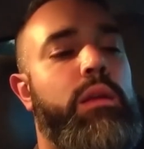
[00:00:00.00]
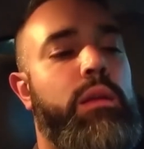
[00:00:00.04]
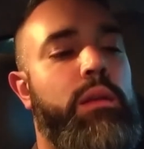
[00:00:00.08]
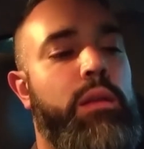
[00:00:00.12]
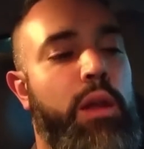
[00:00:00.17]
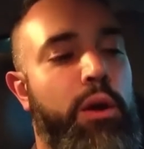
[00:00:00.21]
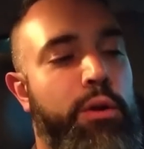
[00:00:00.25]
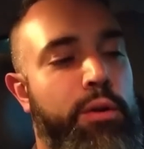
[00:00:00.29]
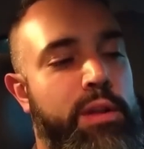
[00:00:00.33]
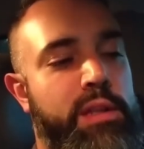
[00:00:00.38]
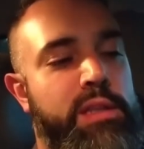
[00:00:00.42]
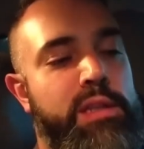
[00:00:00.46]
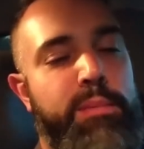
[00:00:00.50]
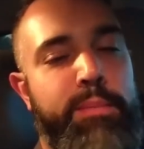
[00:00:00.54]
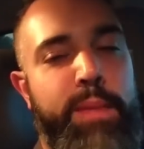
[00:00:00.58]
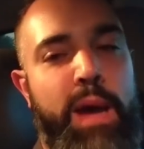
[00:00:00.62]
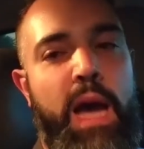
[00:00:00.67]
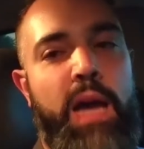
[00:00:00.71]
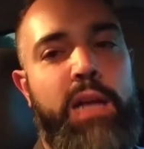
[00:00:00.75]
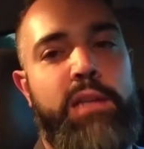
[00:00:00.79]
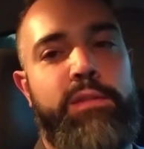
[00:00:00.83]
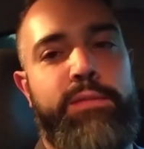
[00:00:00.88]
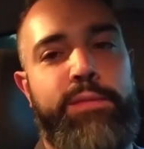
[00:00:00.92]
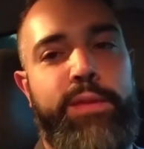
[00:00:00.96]
loaded to
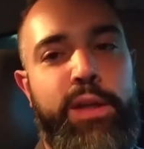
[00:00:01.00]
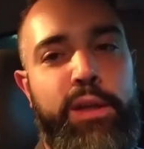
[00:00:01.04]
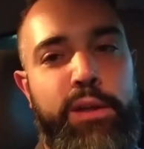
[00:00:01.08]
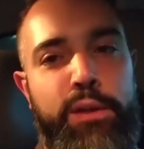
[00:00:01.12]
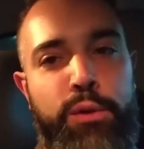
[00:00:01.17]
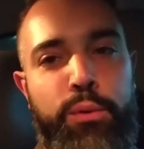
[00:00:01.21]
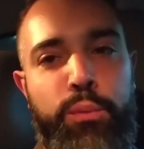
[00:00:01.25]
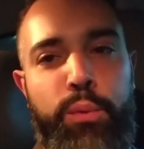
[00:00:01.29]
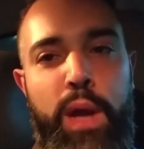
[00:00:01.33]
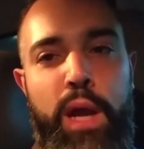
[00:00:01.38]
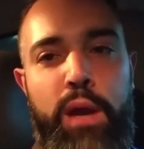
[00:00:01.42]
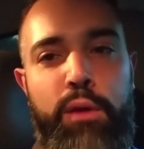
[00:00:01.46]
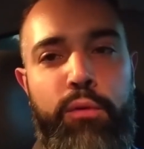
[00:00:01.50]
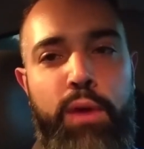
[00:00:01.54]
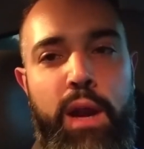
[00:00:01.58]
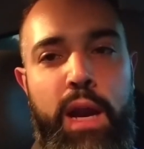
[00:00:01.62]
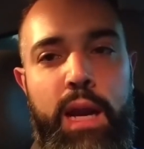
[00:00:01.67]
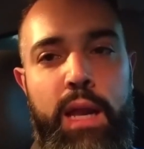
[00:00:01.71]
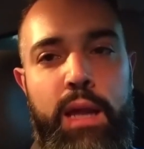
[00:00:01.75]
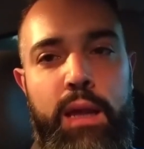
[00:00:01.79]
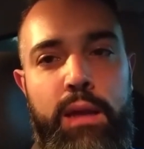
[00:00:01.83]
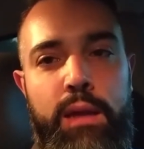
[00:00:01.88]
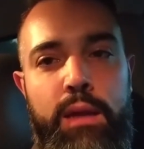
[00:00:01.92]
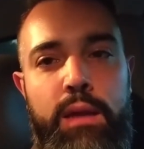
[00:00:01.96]
max vehicle weight
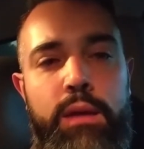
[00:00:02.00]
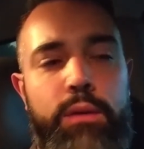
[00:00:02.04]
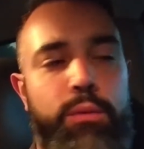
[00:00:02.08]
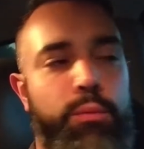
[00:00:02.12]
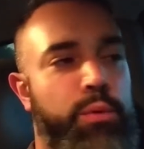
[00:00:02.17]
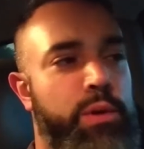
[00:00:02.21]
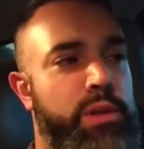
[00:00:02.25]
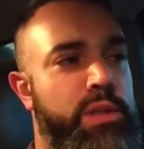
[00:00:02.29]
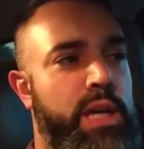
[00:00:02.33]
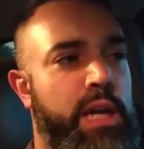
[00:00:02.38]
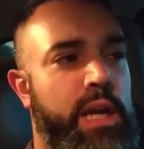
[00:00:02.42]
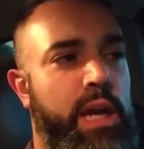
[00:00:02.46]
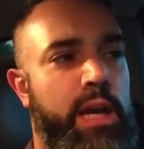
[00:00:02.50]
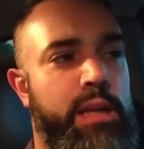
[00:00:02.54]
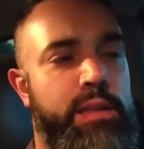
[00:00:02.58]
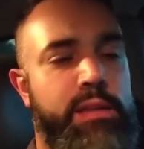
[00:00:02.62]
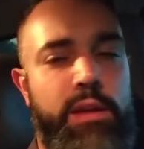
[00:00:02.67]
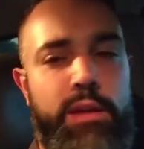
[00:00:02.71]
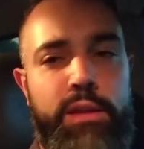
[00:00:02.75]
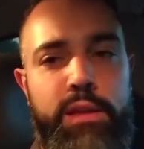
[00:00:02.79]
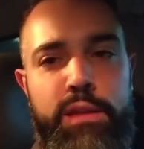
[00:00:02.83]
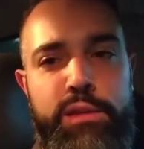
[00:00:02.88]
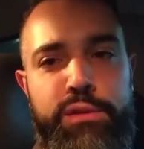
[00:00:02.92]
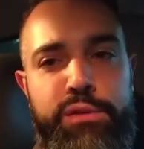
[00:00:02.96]
rating, which I guess
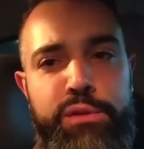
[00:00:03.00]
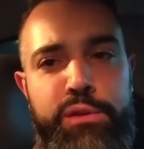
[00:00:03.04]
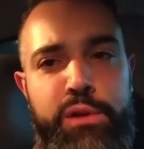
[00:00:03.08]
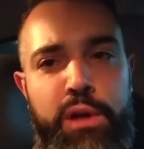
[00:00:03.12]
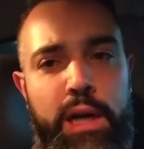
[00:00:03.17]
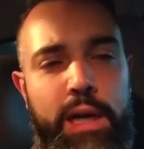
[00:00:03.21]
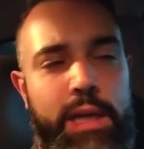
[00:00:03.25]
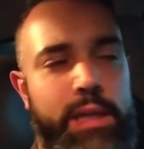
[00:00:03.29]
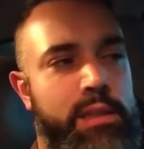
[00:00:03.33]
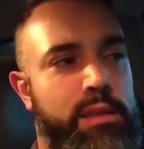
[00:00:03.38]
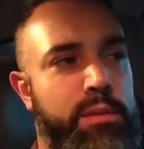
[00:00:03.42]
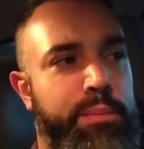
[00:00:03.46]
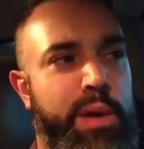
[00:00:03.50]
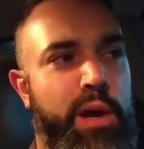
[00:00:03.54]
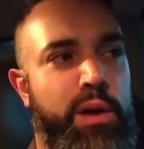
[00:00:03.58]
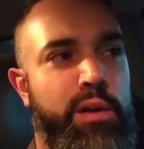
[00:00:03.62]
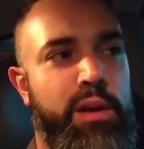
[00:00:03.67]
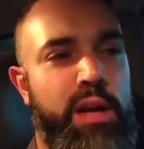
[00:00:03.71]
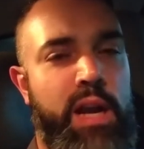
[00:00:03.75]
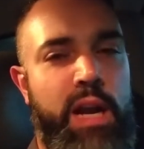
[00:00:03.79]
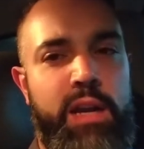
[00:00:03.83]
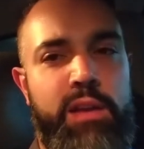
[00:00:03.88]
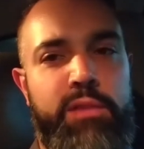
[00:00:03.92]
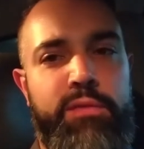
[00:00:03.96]
on this truck is about
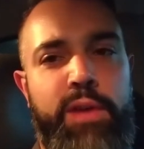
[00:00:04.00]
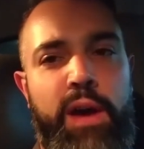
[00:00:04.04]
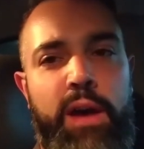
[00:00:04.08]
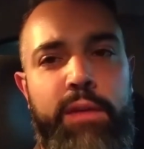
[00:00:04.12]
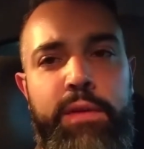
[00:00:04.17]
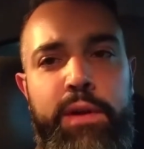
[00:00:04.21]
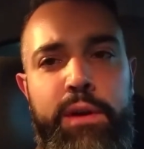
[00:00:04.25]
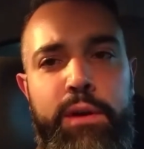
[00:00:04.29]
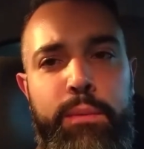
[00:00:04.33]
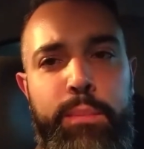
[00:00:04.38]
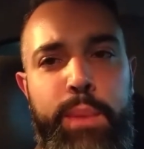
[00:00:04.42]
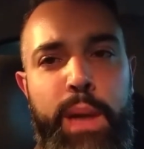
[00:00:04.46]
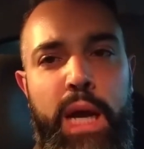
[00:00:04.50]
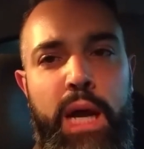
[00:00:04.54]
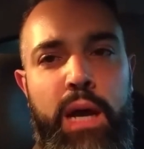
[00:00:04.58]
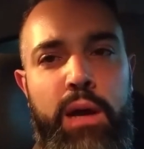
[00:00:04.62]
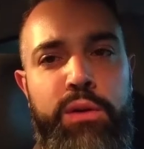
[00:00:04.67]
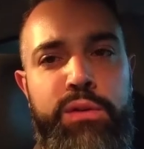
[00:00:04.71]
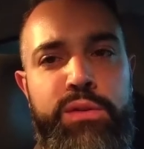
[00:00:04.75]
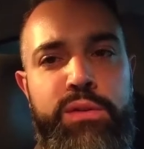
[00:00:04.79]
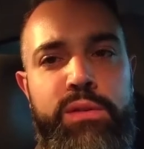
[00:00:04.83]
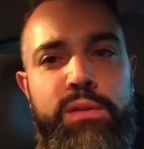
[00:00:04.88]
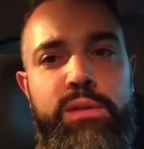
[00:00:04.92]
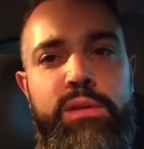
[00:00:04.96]
9,500
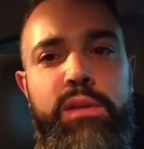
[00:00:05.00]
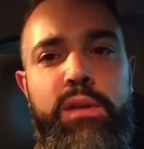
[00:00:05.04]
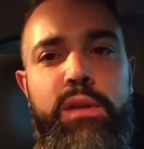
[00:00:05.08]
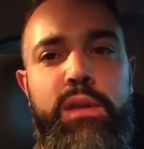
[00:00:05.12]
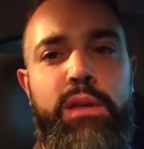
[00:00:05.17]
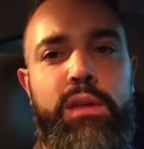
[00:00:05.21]
pounds.